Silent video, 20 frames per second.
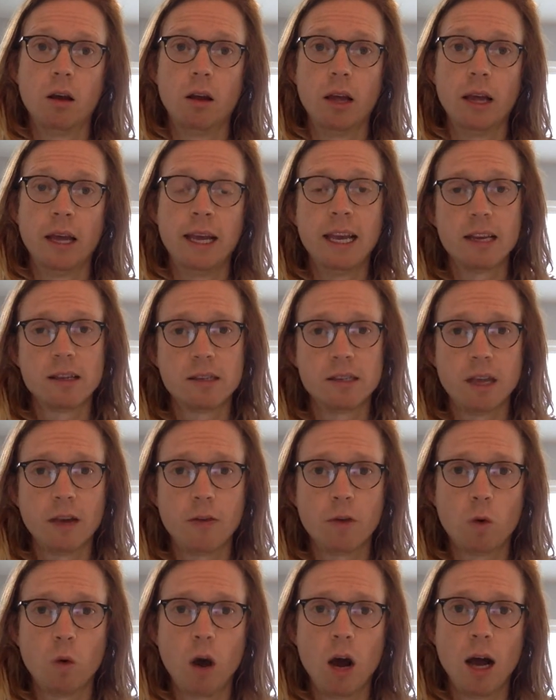He has
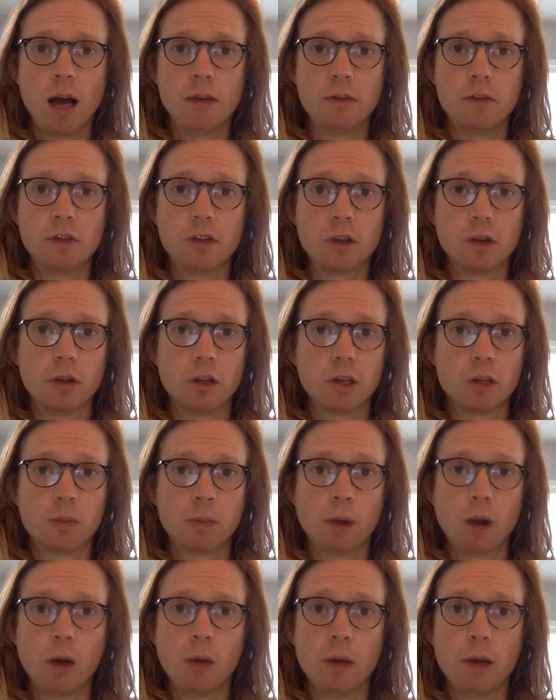7 wives, so there's
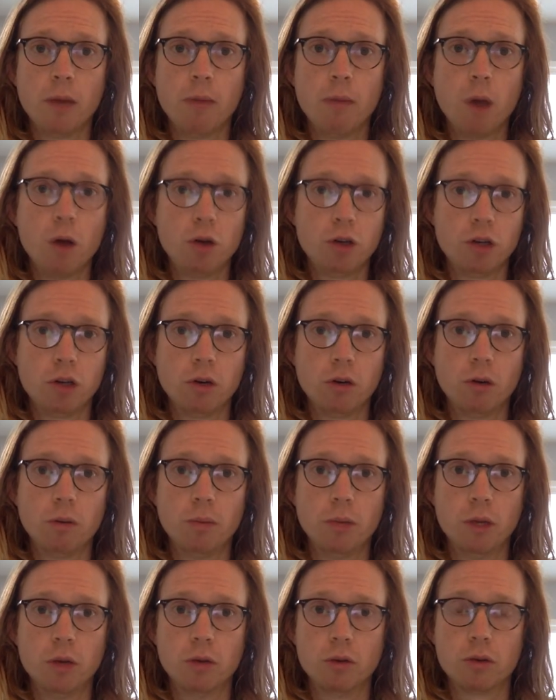probably emotional
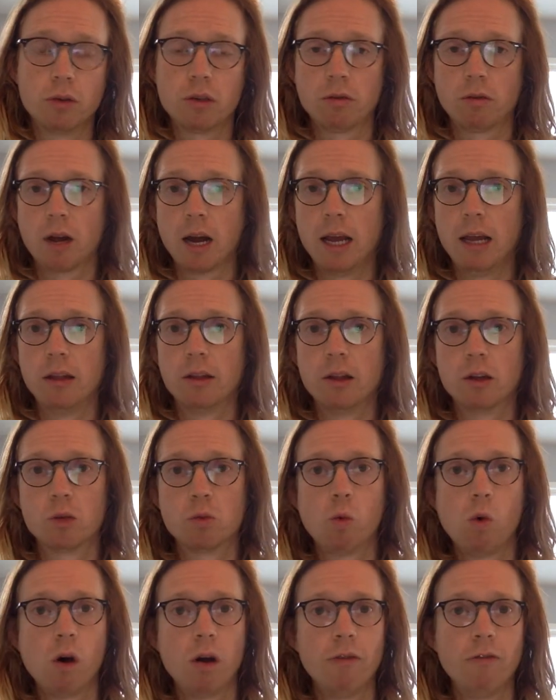abuse, right? There's
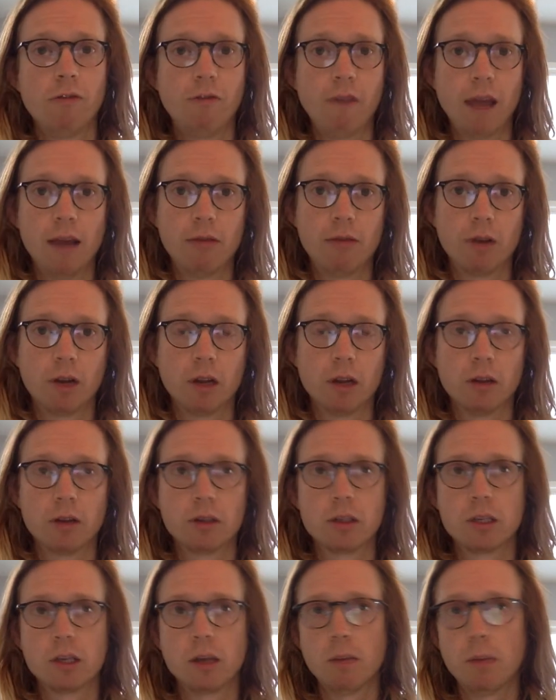one favorite. There's
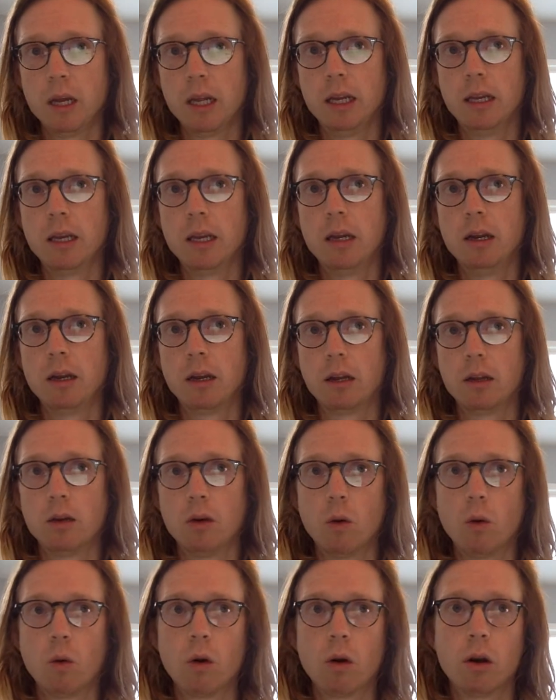somebody getting
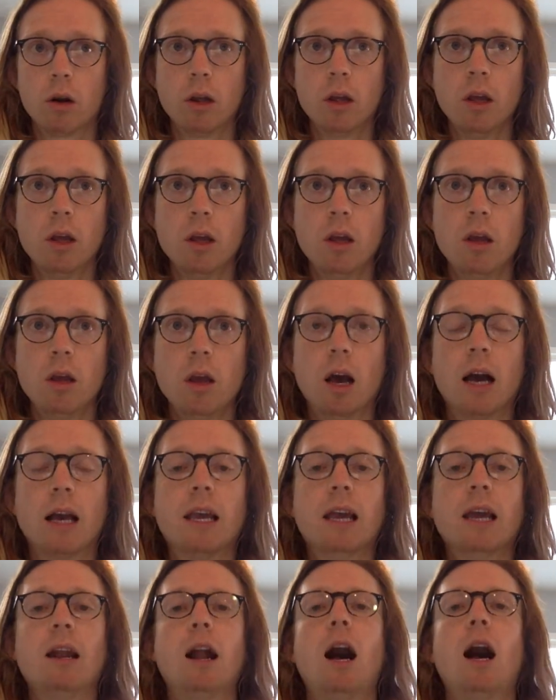ignored.
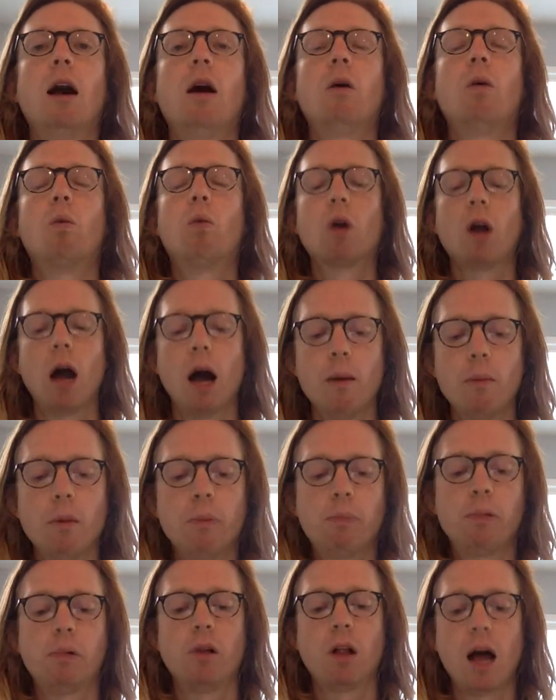Again, I'm
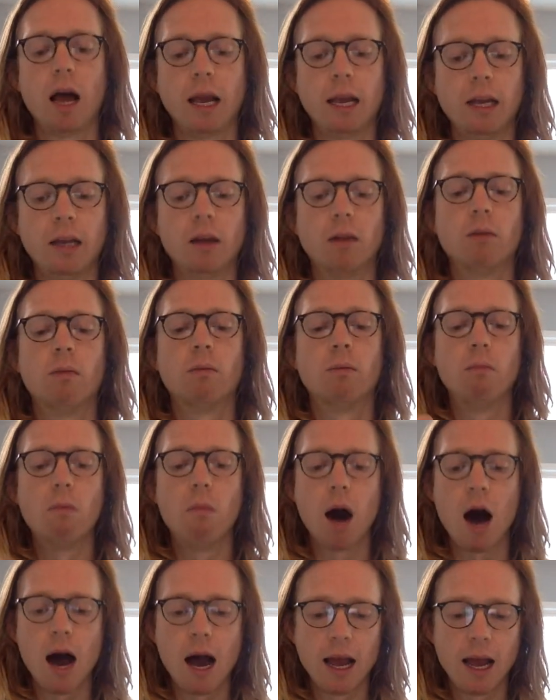applying
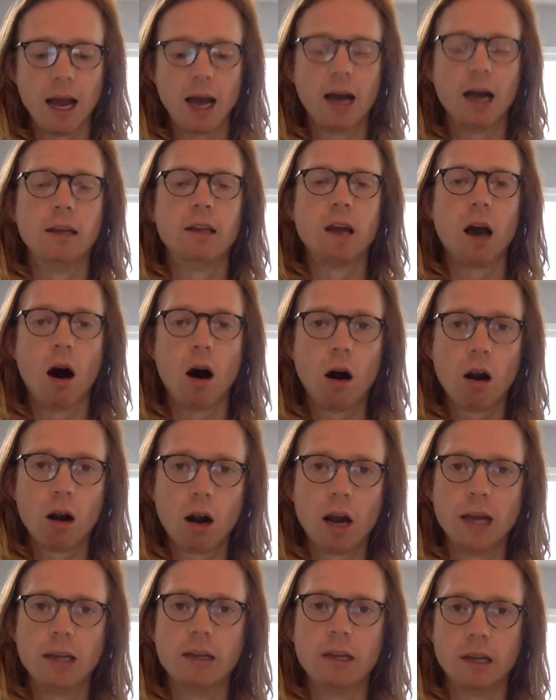our
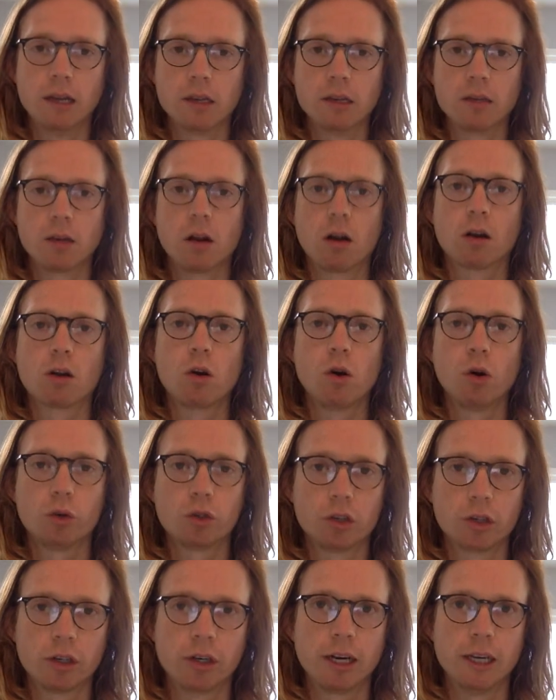ideas, our
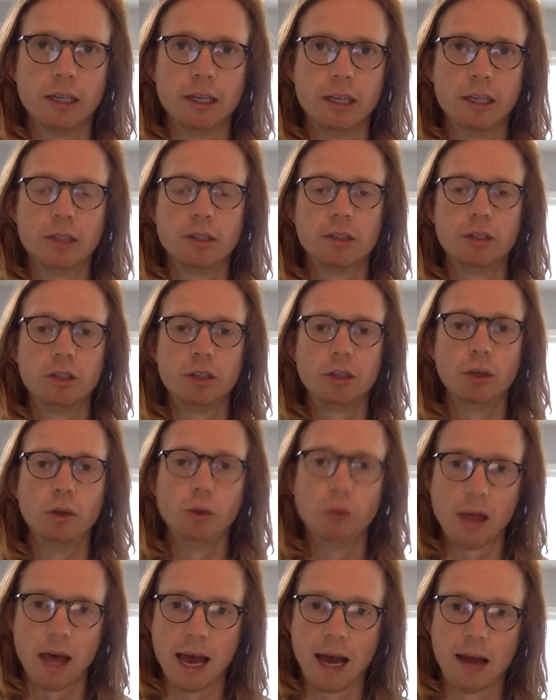cultural ideas to
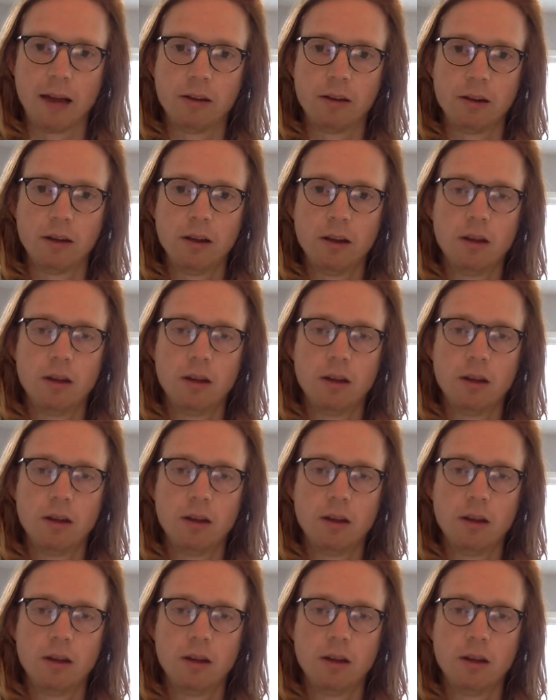that.